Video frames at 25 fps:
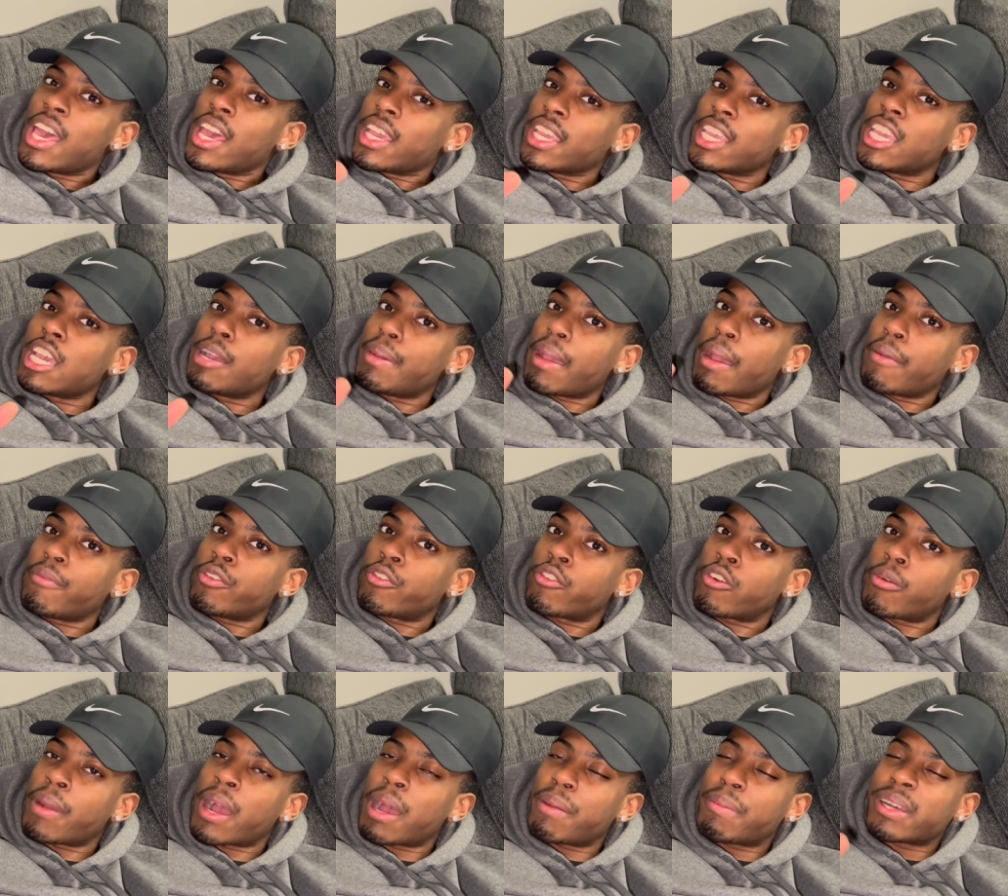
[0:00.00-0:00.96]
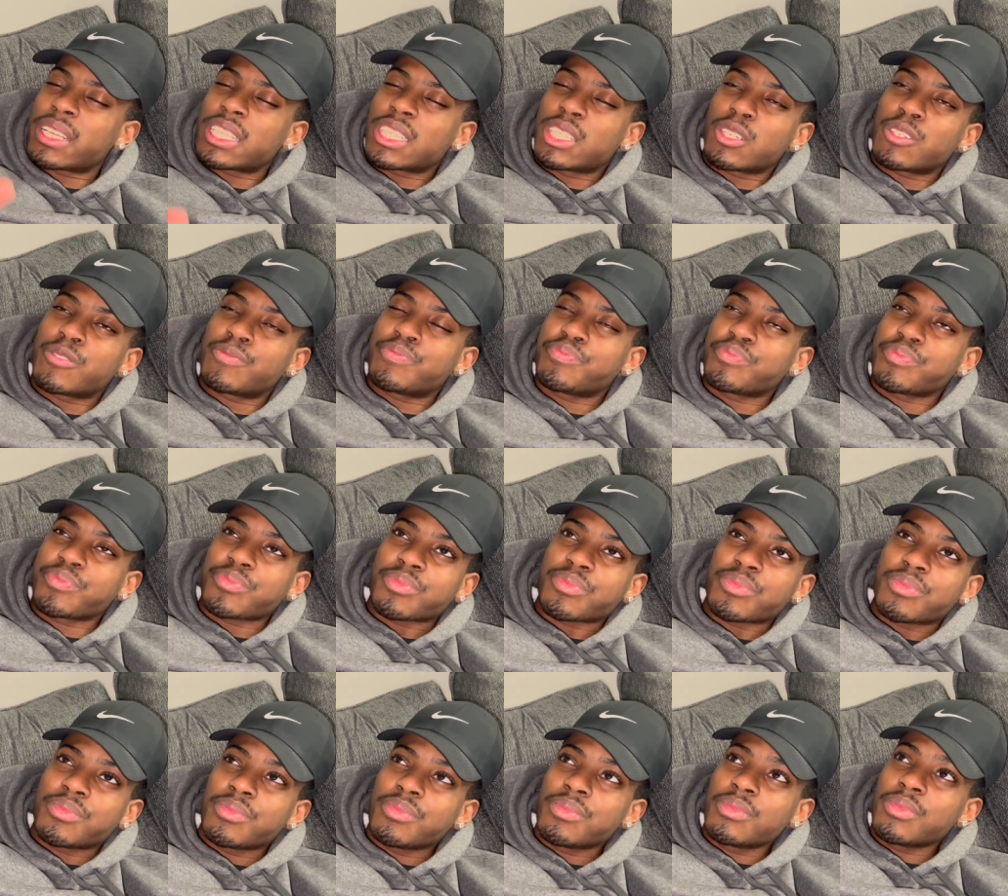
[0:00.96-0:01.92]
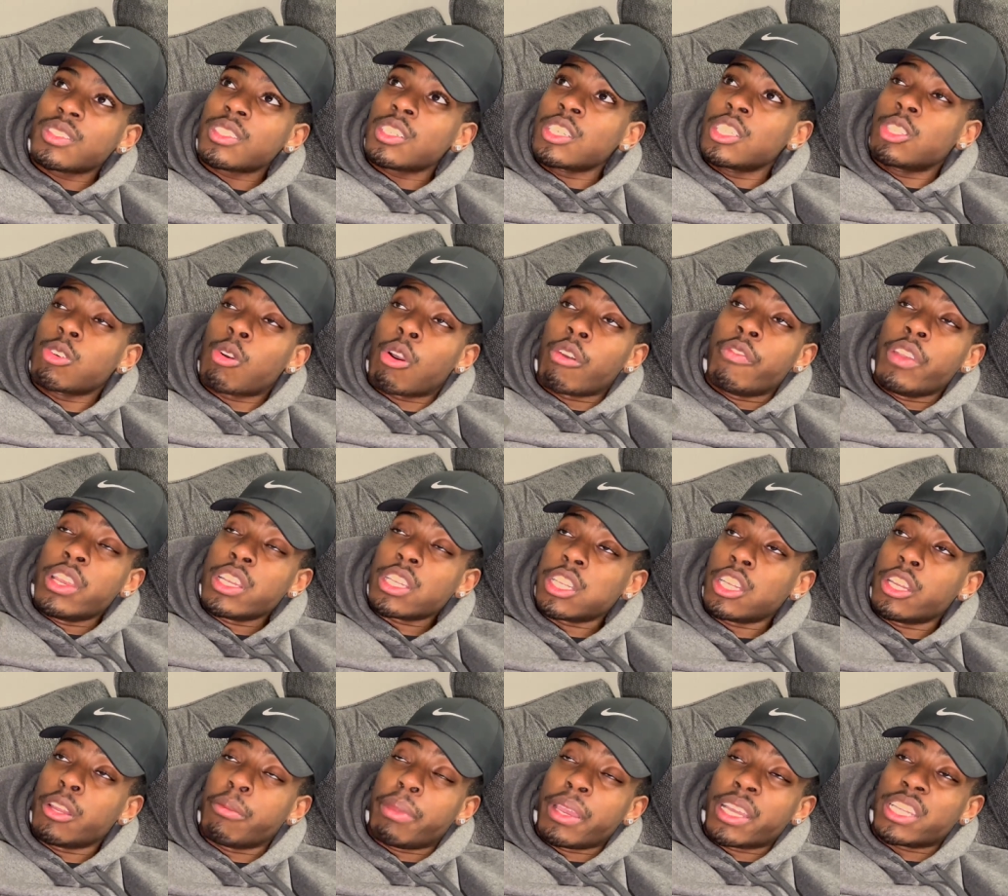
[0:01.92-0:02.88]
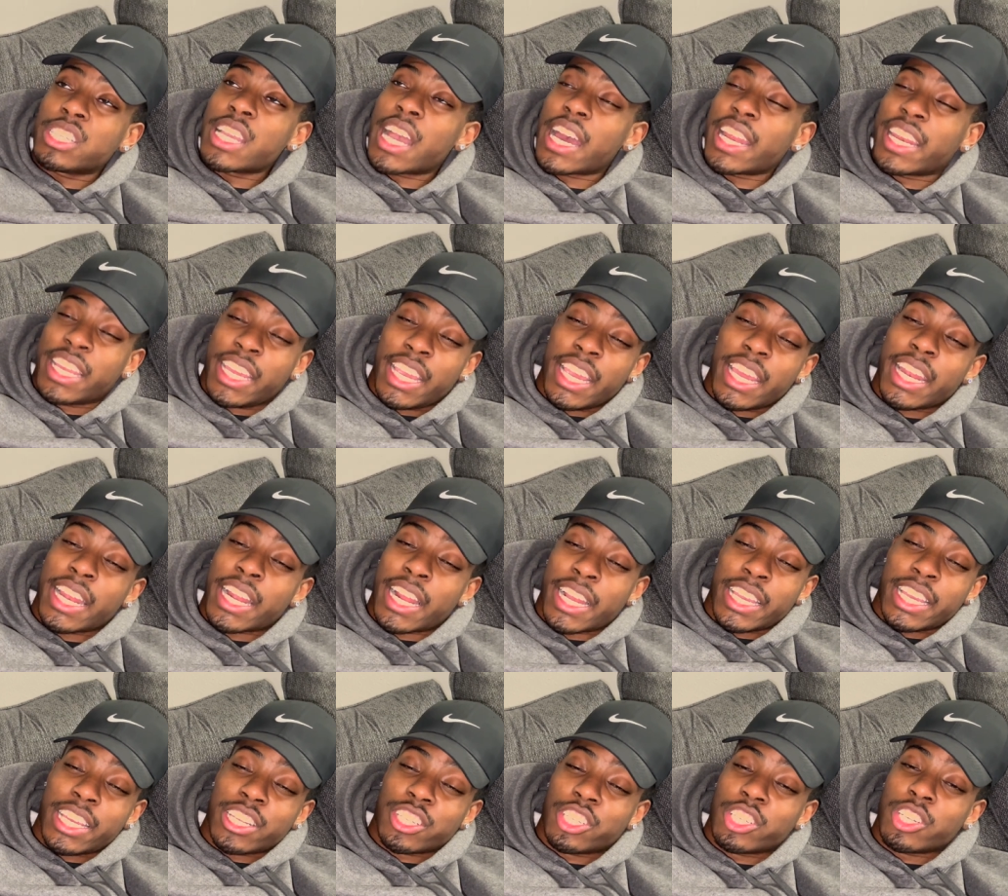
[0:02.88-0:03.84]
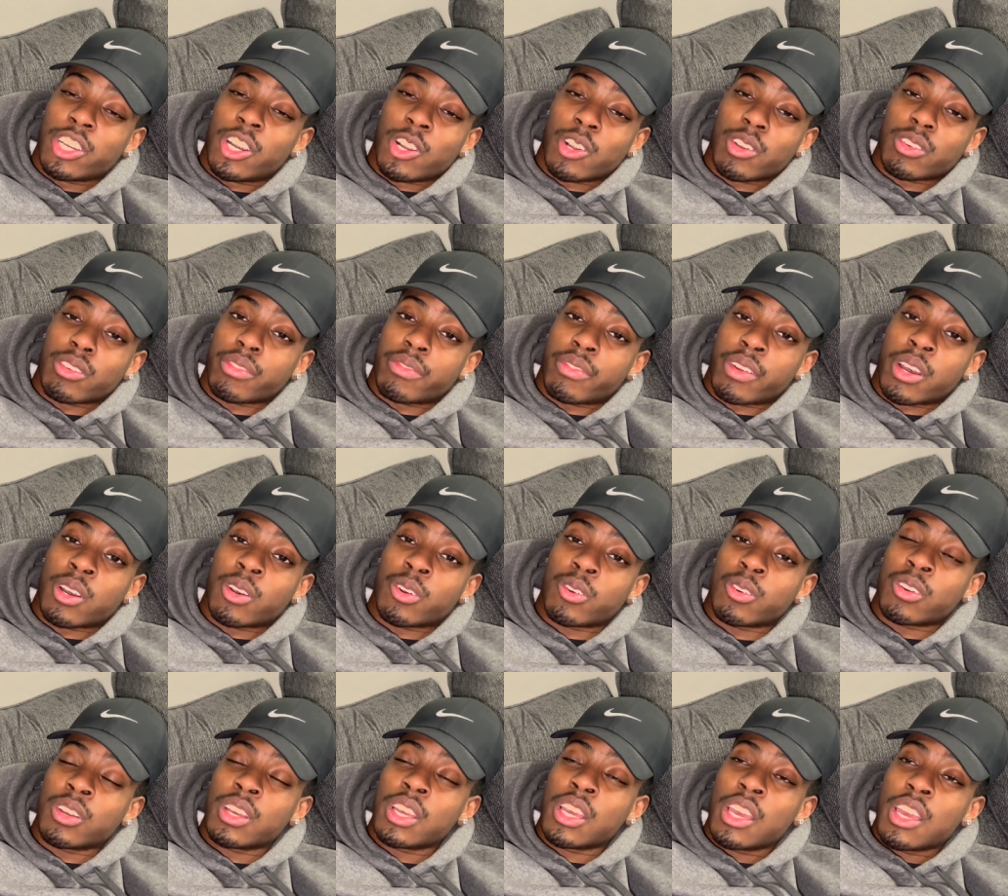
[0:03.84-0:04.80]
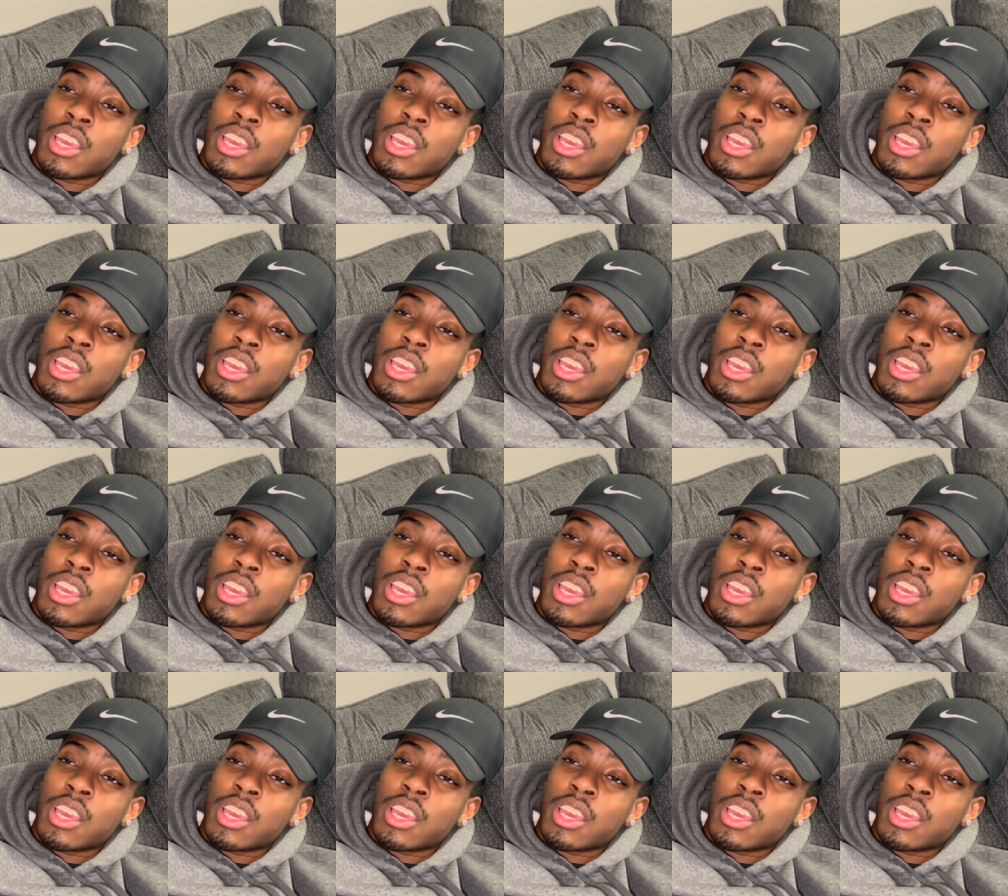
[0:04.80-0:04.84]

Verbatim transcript: Kept having to remind myself. So eventually the bitch got the hint, and I guess she hung up the phone.